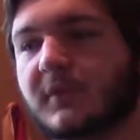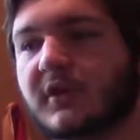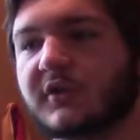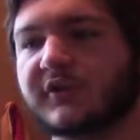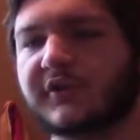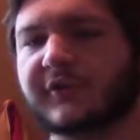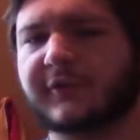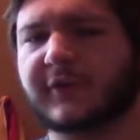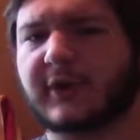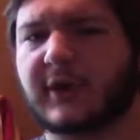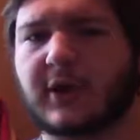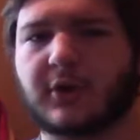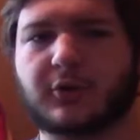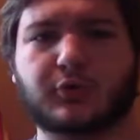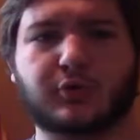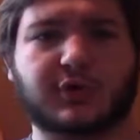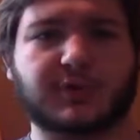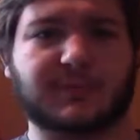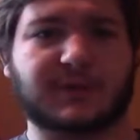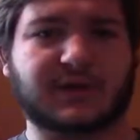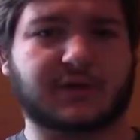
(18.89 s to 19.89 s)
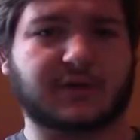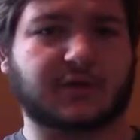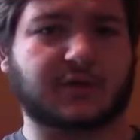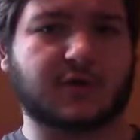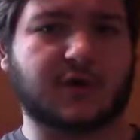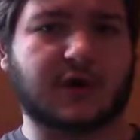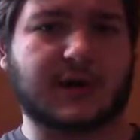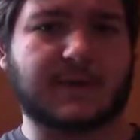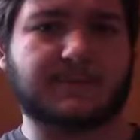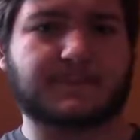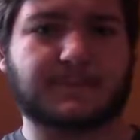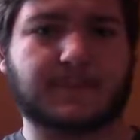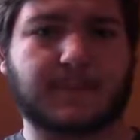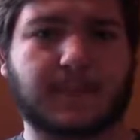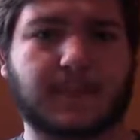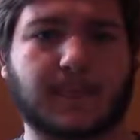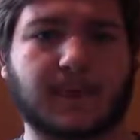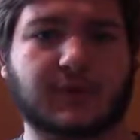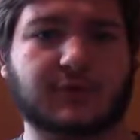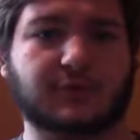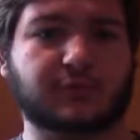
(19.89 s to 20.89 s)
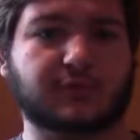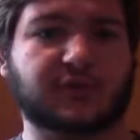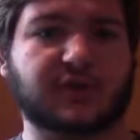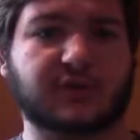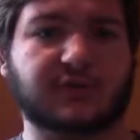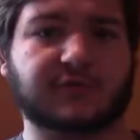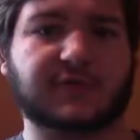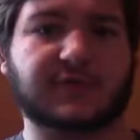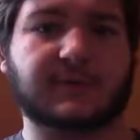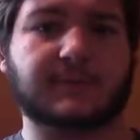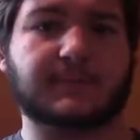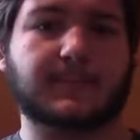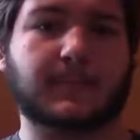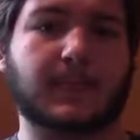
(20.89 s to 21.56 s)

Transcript: to figure out who committed a crime and who's guilty?